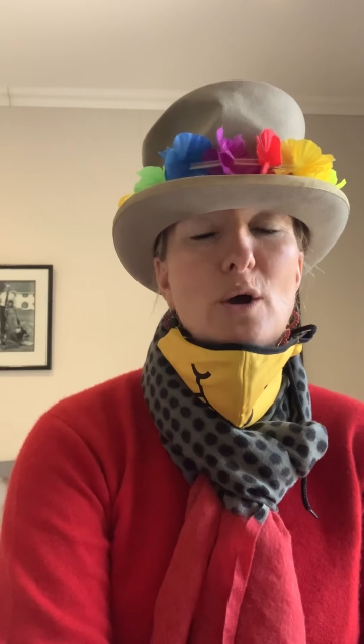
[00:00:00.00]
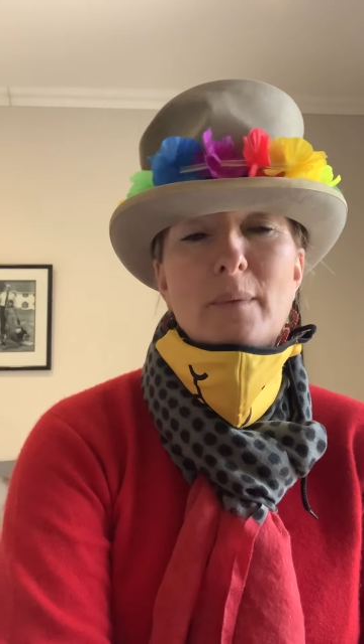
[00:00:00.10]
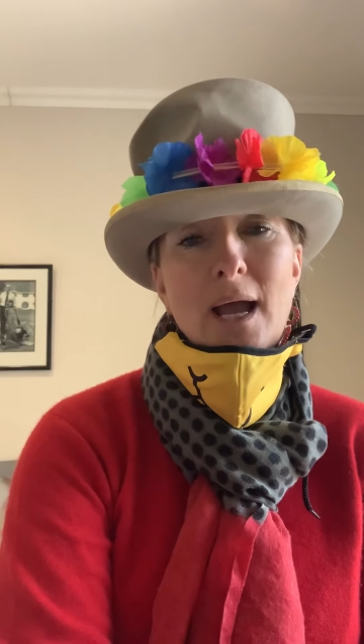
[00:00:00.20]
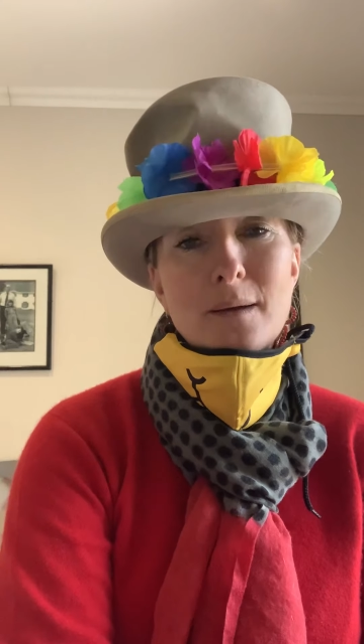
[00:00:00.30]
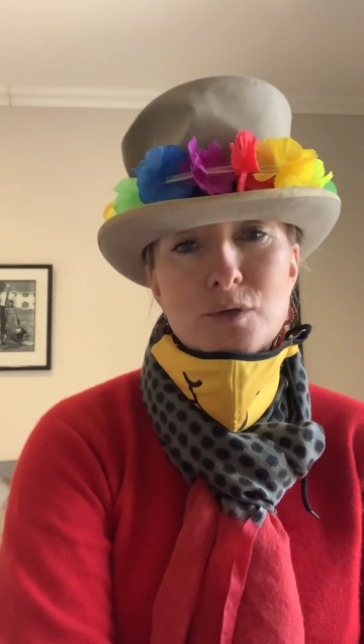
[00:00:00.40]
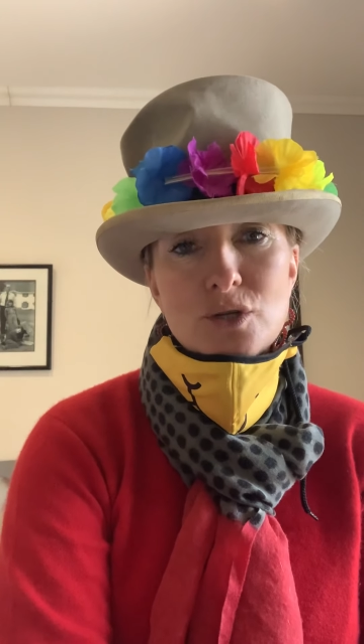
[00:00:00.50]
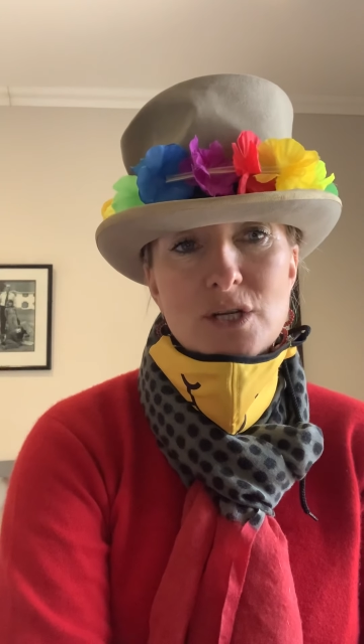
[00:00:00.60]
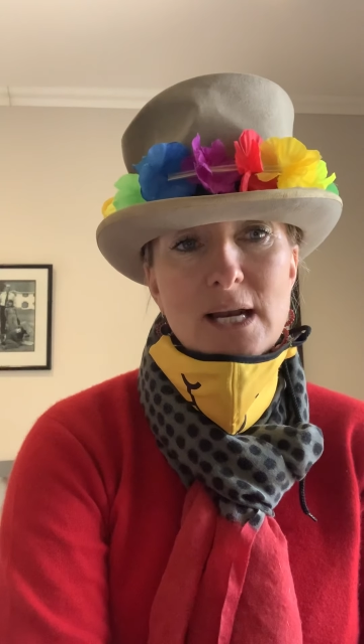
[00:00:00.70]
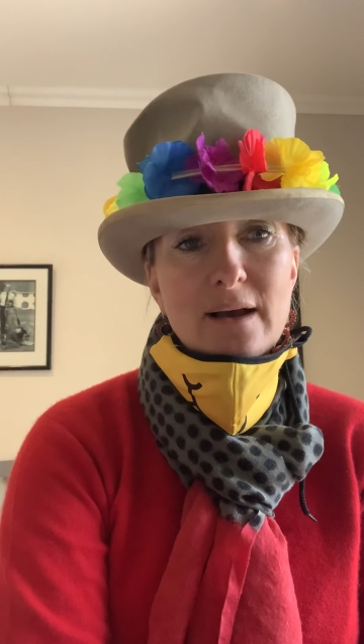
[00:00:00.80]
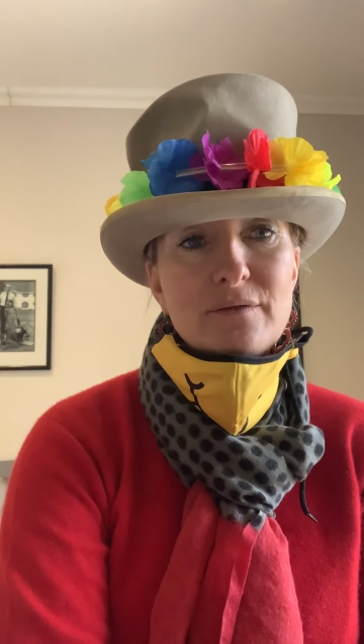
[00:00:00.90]
I
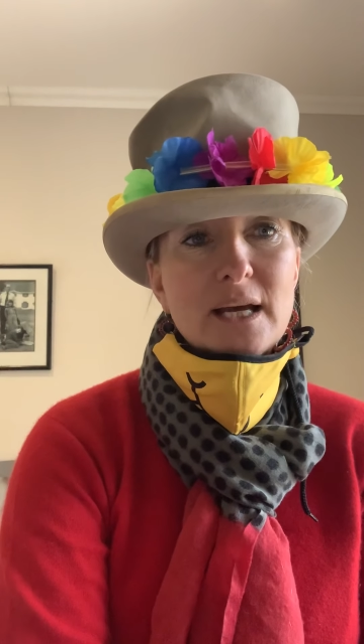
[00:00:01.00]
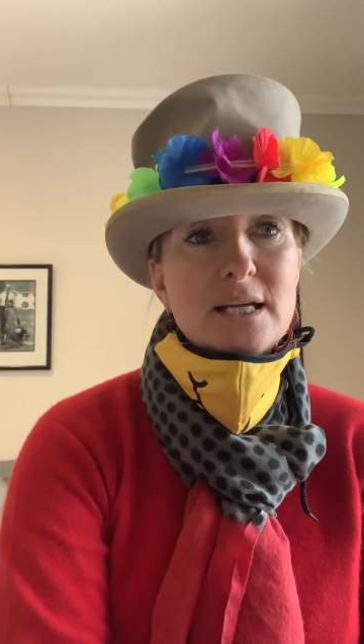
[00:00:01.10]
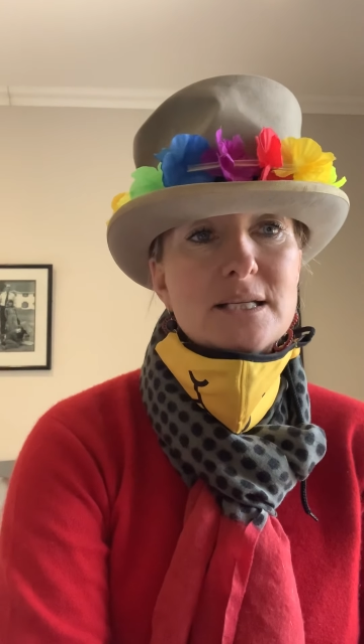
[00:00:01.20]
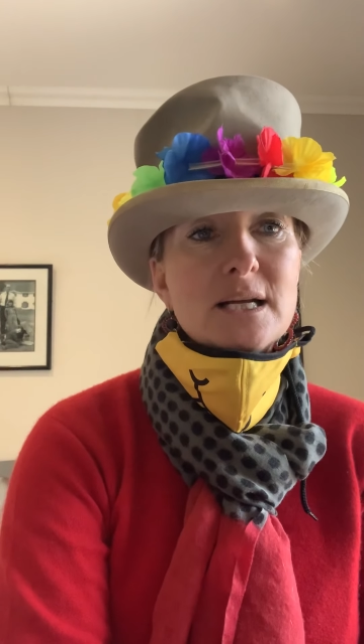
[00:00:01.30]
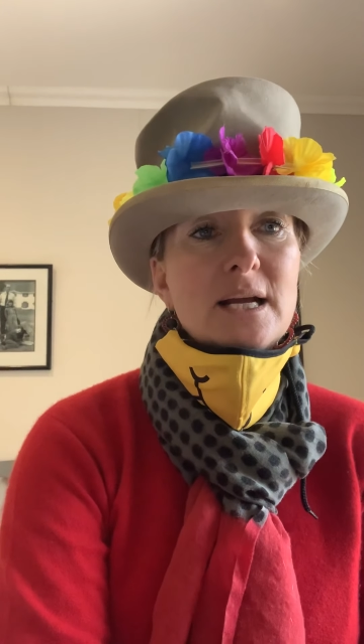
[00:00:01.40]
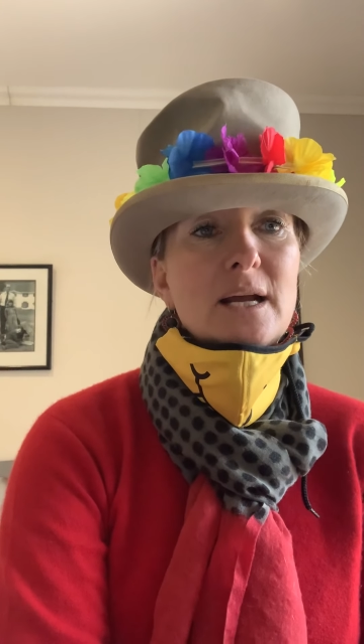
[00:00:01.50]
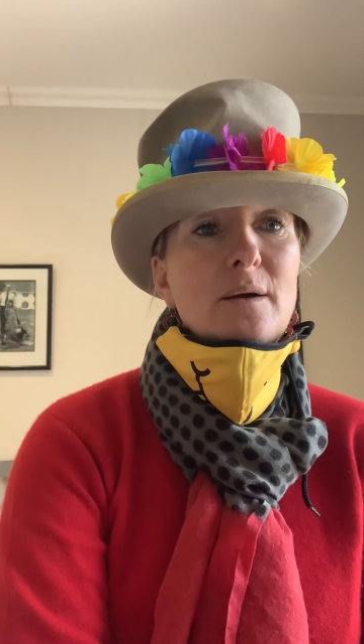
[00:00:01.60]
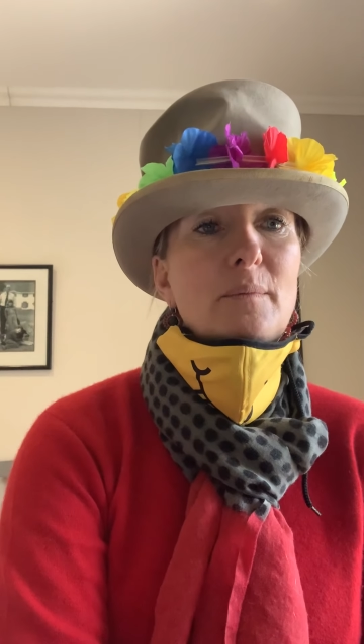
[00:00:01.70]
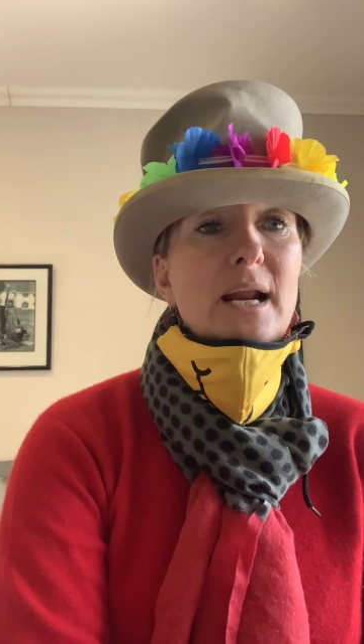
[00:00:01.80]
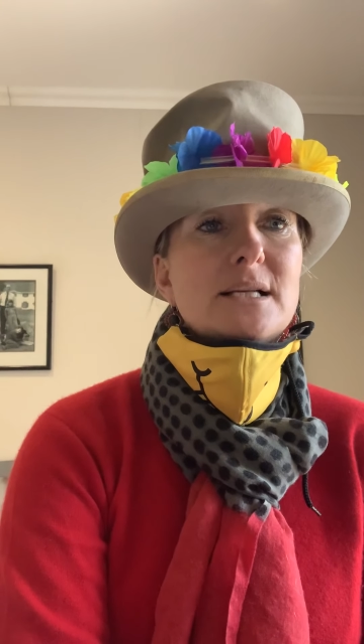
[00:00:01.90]
absolutely love that.
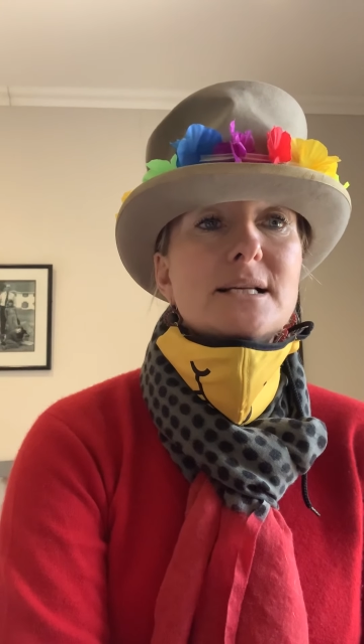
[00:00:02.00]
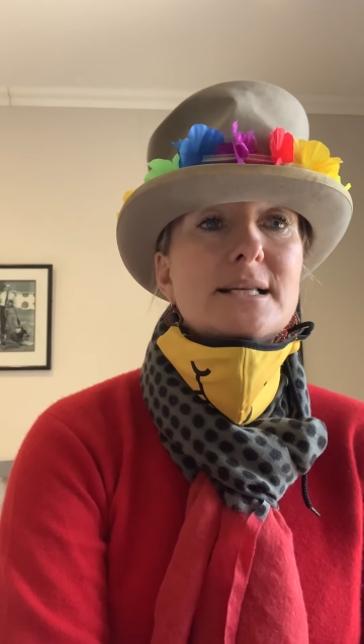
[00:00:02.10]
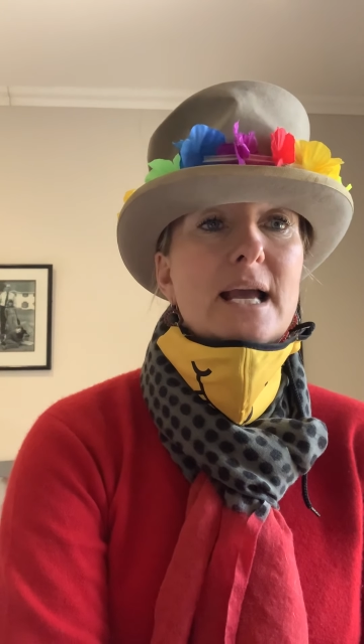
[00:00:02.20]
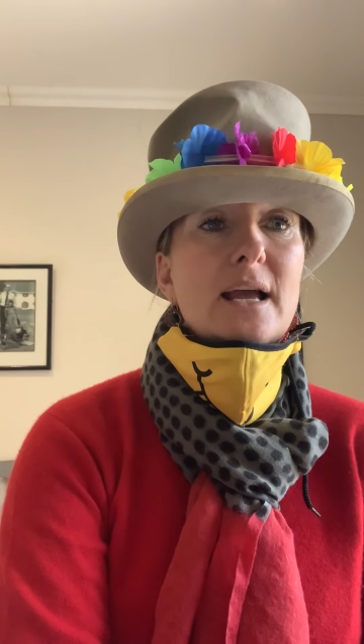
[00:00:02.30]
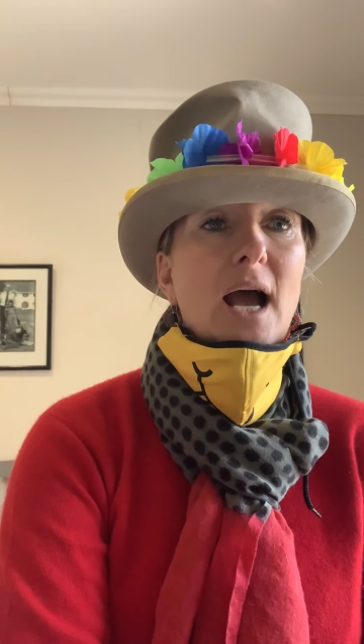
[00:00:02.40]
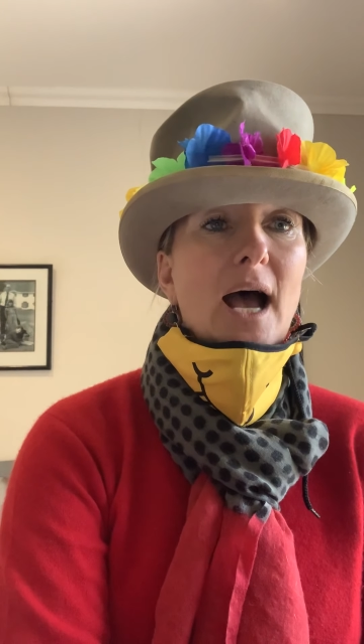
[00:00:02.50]
But as I say,